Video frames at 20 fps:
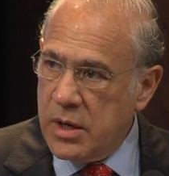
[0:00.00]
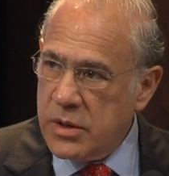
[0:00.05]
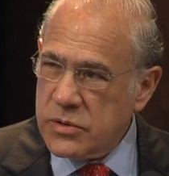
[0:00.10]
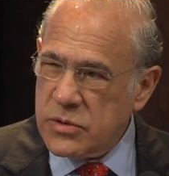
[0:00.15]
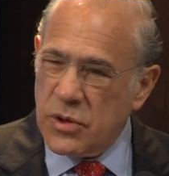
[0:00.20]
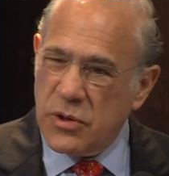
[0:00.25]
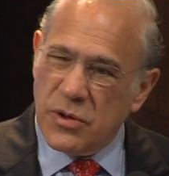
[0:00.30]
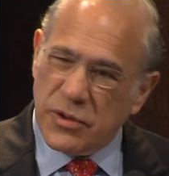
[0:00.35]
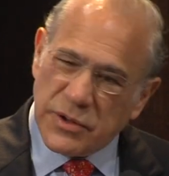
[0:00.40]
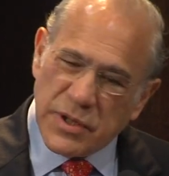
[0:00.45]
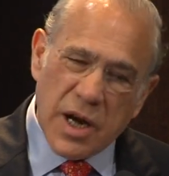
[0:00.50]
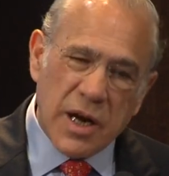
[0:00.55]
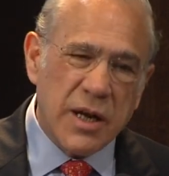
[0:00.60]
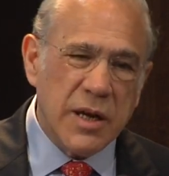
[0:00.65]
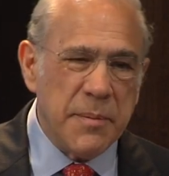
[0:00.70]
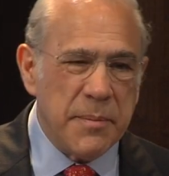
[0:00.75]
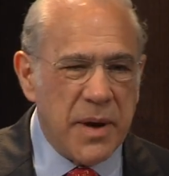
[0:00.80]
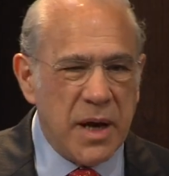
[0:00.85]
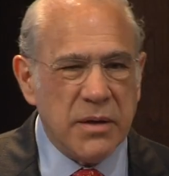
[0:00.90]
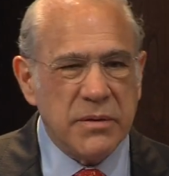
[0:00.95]
So you're
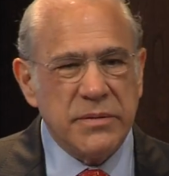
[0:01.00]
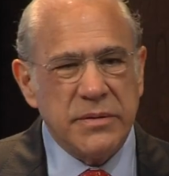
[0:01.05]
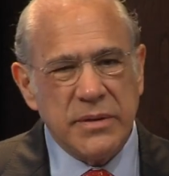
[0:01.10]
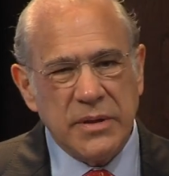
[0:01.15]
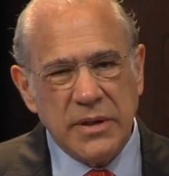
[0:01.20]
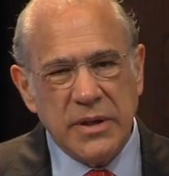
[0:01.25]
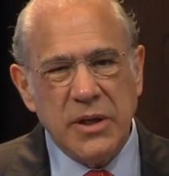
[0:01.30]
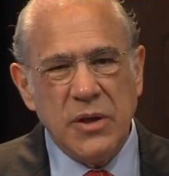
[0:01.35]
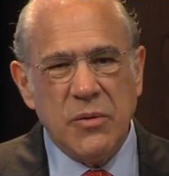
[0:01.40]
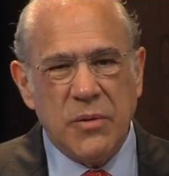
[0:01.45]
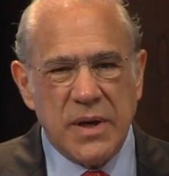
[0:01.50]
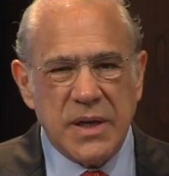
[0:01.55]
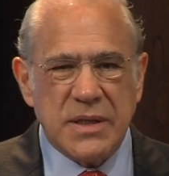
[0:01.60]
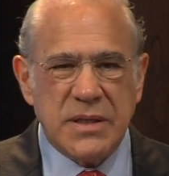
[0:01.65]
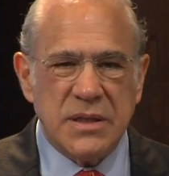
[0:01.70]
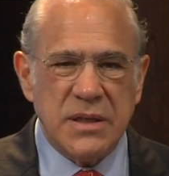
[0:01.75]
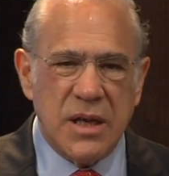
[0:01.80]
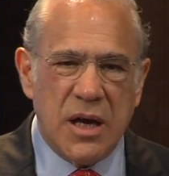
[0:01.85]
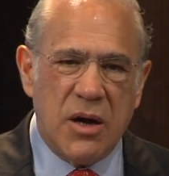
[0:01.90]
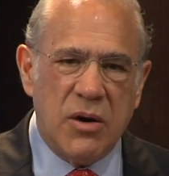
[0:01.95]
talking about the
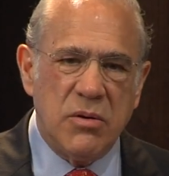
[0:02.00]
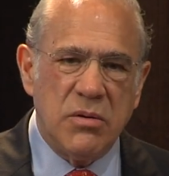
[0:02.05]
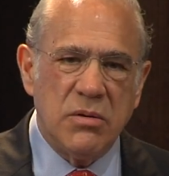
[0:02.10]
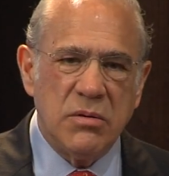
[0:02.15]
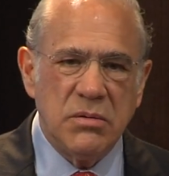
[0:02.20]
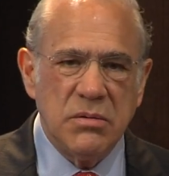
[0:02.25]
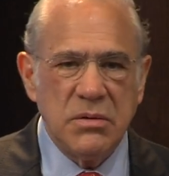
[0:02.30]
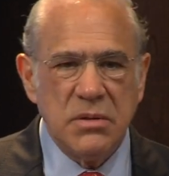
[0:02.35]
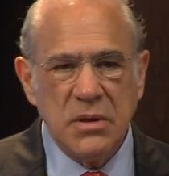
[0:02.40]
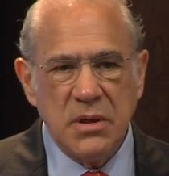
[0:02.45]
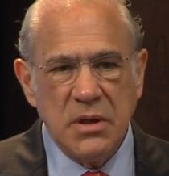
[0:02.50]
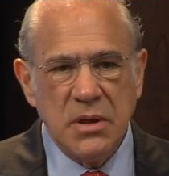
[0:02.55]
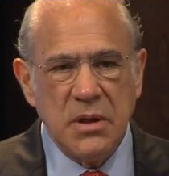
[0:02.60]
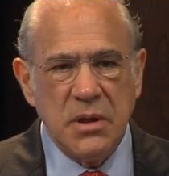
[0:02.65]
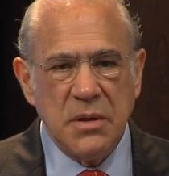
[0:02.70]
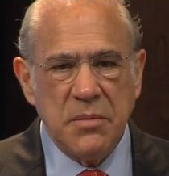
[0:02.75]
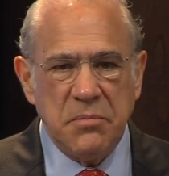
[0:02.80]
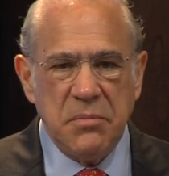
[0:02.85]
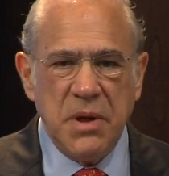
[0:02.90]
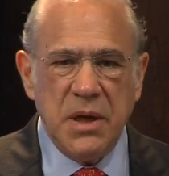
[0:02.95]
U.S. now
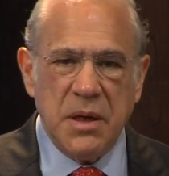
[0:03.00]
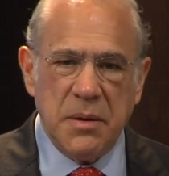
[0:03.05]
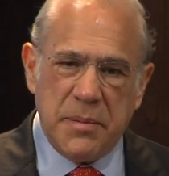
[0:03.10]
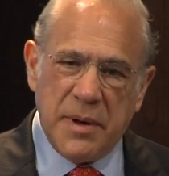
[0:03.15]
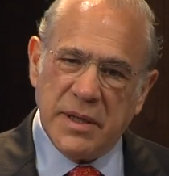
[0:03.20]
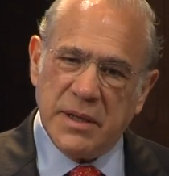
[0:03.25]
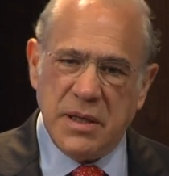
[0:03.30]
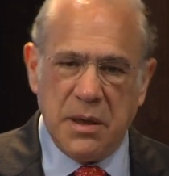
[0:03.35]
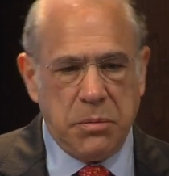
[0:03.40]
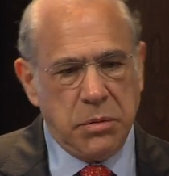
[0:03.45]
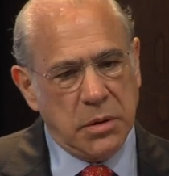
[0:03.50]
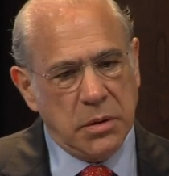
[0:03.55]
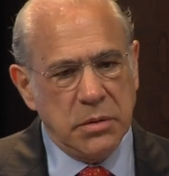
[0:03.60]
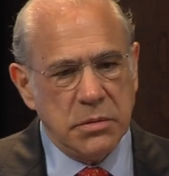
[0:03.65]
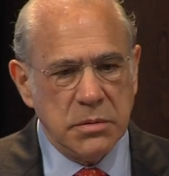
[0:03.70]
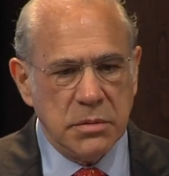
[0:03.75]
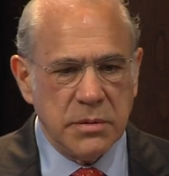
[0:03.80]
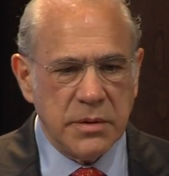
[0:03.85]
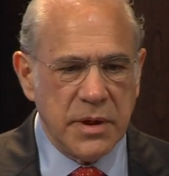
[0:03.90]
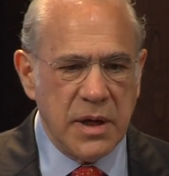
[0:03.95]
being about
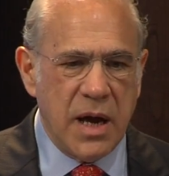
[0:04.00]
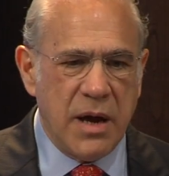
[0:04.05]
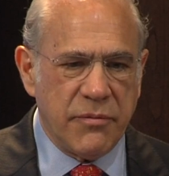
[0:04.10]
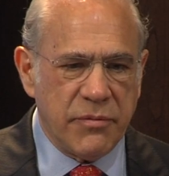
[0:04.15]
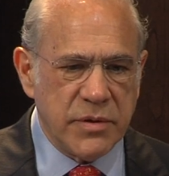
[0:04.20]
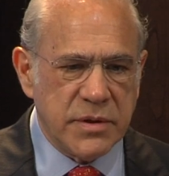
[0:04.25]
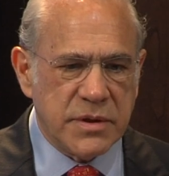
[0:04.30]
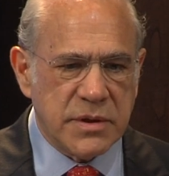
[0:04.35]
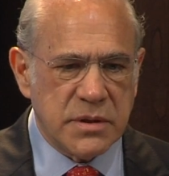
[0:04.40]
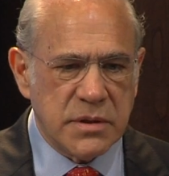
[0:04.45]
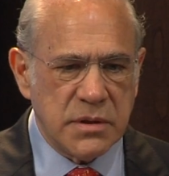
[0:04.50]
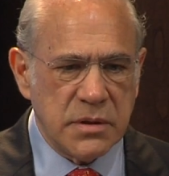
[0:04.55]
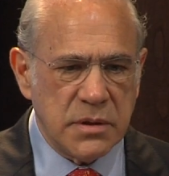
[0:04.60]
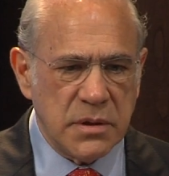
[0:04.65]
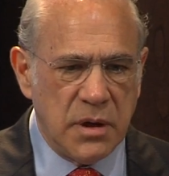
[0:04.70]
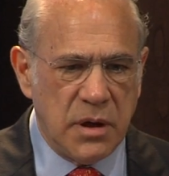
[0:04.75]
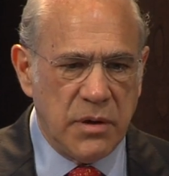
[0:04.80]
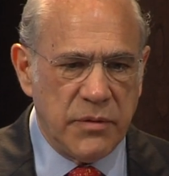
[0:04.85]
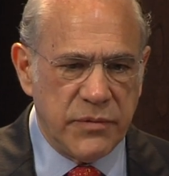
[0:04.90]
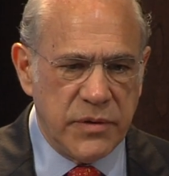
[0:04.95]
double the average
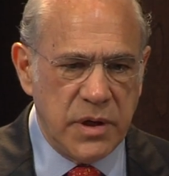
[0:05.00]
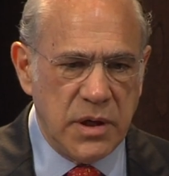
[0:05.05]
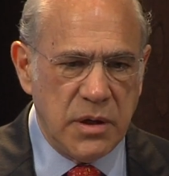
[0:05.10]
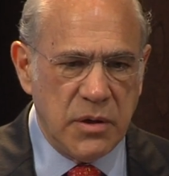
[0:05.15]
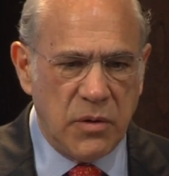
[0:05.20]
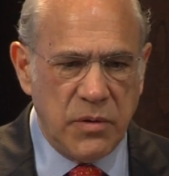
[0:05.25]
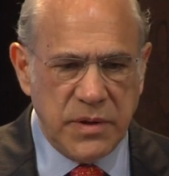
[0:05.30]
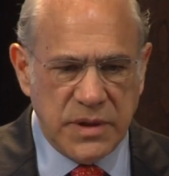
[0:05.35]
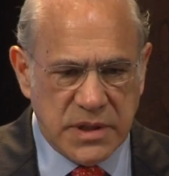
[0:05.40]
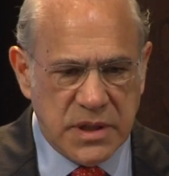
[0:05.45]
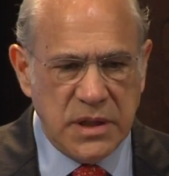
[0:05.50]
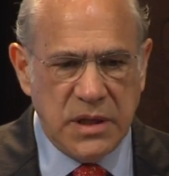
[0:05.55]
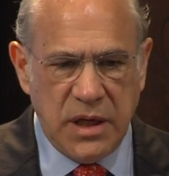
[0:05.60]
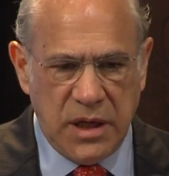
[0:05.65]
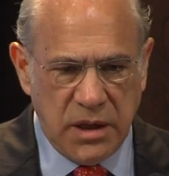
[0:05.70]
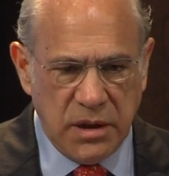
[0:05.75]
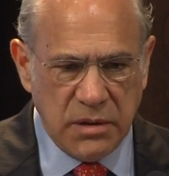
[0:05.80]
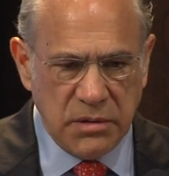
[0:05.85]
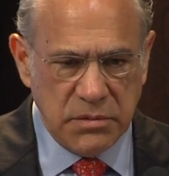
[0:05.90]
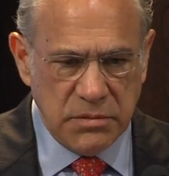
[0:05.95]
of the
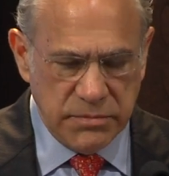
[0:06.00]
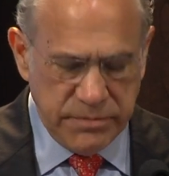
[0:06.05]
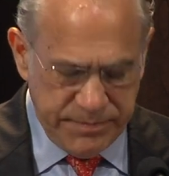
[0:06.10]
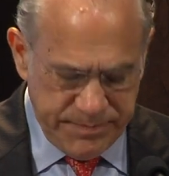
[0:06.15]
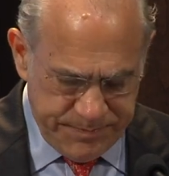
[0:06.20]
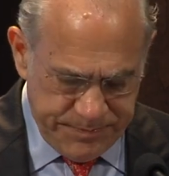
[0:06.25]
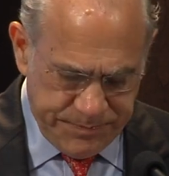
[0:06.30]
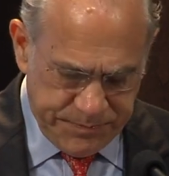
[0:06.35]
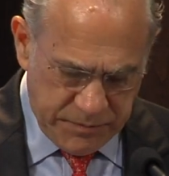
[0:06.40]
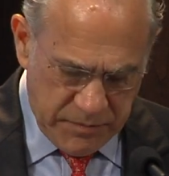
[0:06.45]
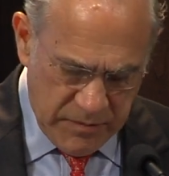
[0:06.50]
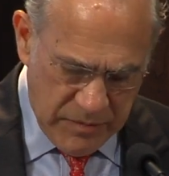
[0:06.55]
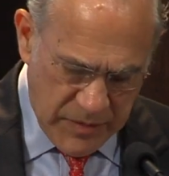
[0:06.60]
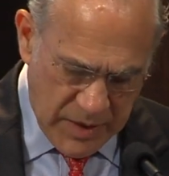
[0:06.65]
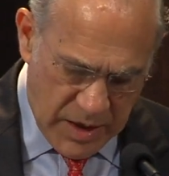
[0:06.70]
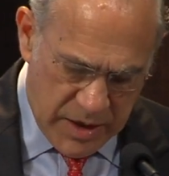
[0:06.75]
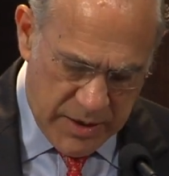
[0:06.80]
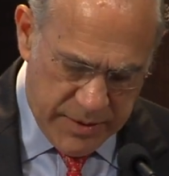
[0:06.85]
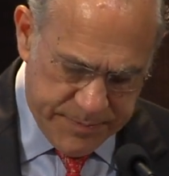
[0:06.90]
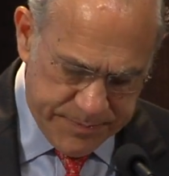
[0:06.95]
OECD.
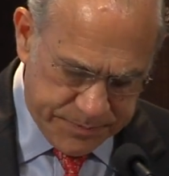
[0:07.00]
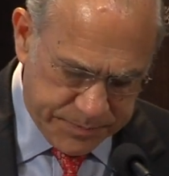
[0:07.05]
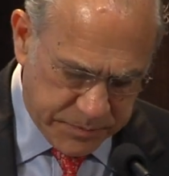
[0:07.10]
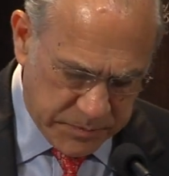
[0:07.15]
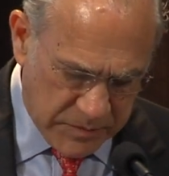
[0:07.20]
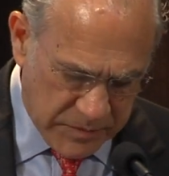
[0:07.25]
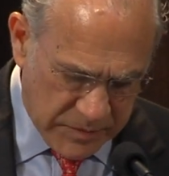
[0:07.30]
Now,